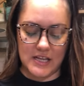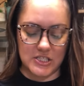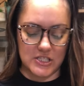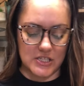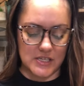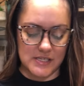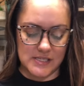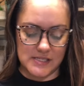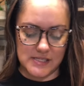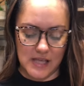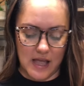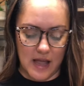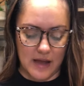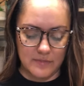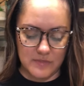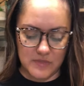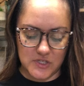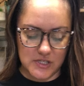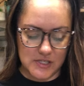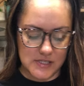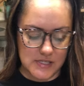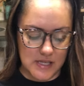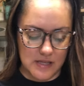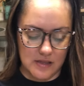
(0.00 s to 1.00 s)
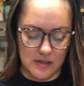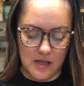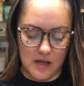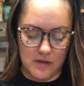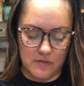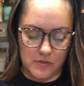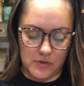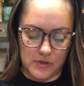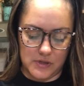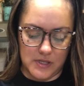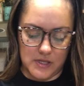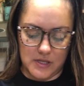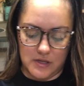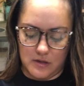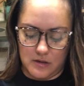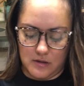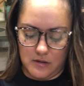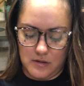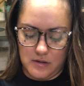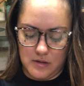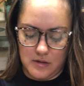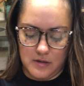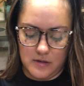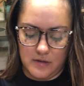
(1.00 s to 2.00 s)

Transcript: and just I'm just in love with the